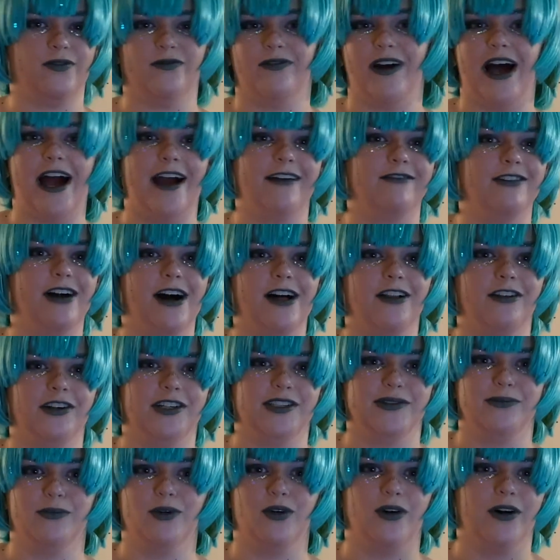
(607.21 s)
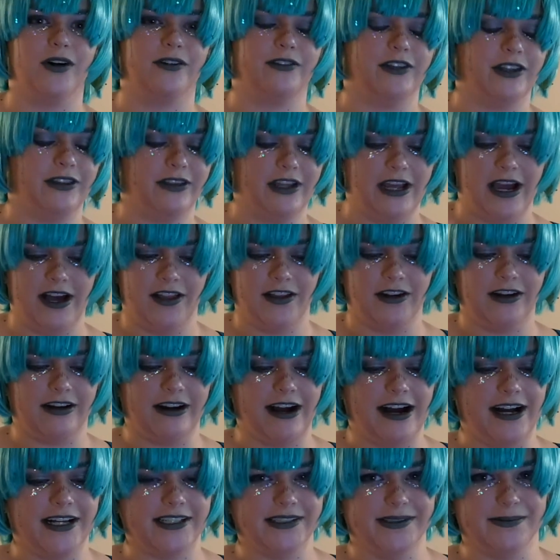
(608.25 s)
$5 more than the other
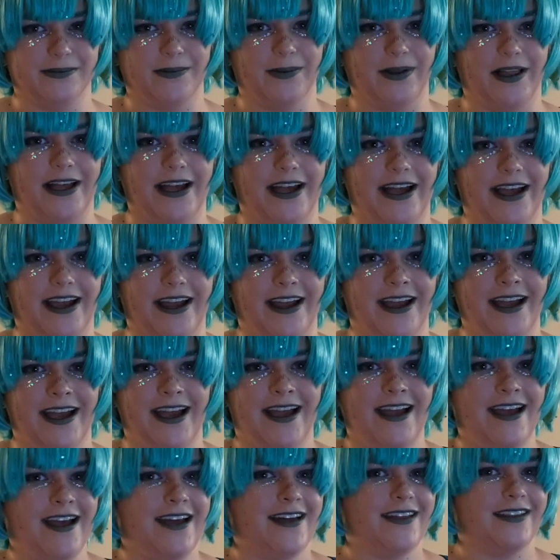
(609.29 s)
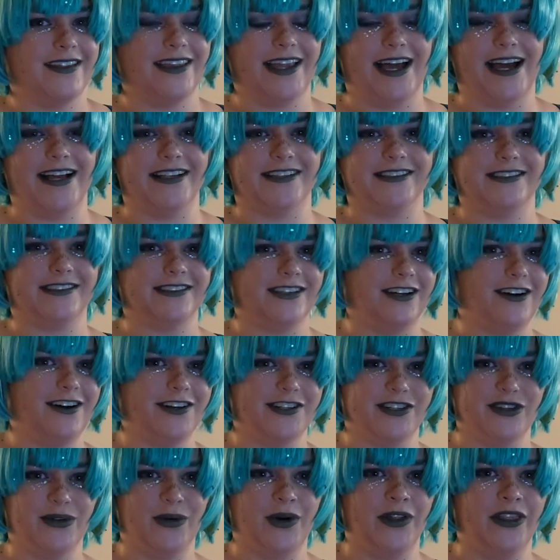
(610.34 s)
cosplay that's
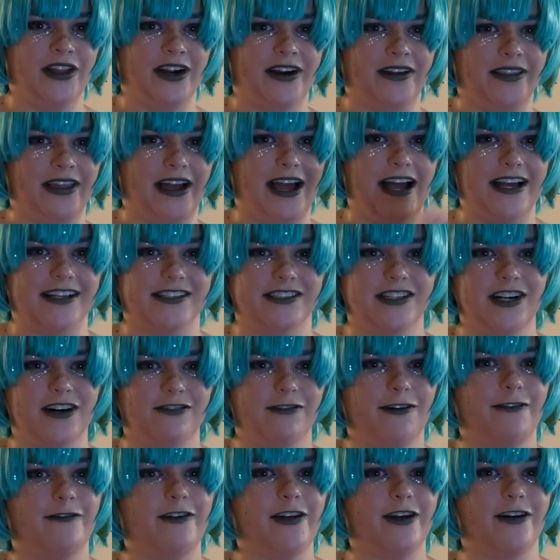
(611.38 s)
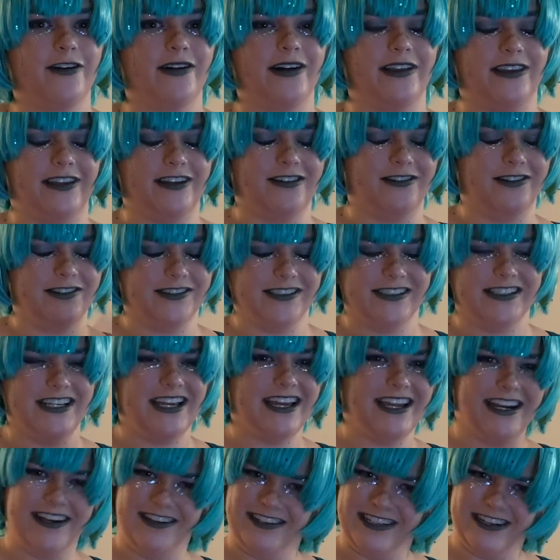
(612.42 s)
also on there that has no review, and you don't
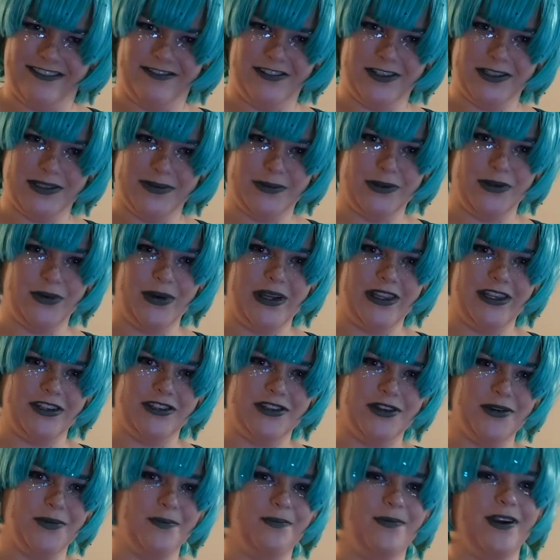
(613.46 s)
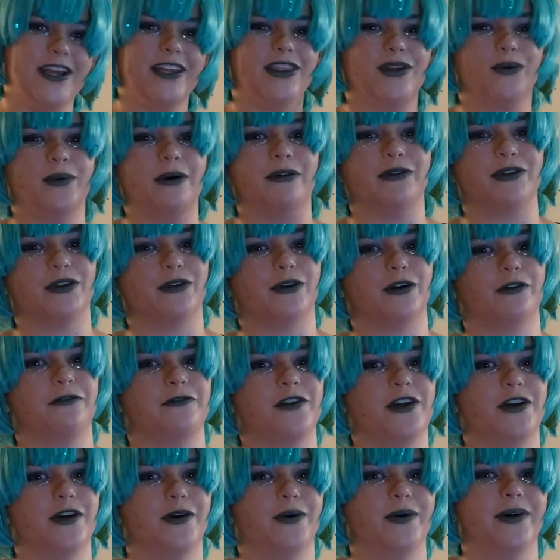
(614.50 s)
see any difference between the two, get the one with the
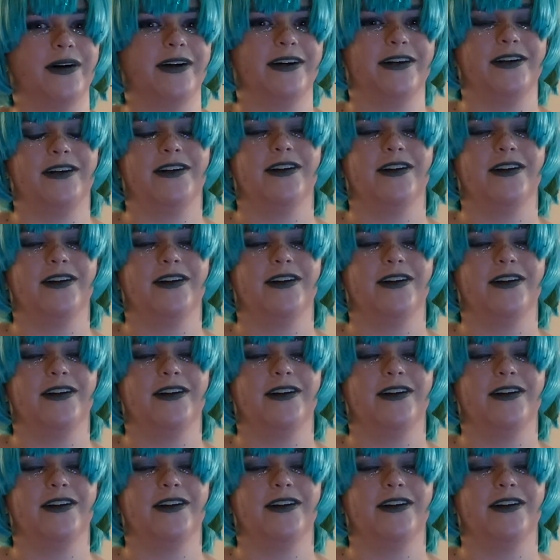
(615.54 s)
review.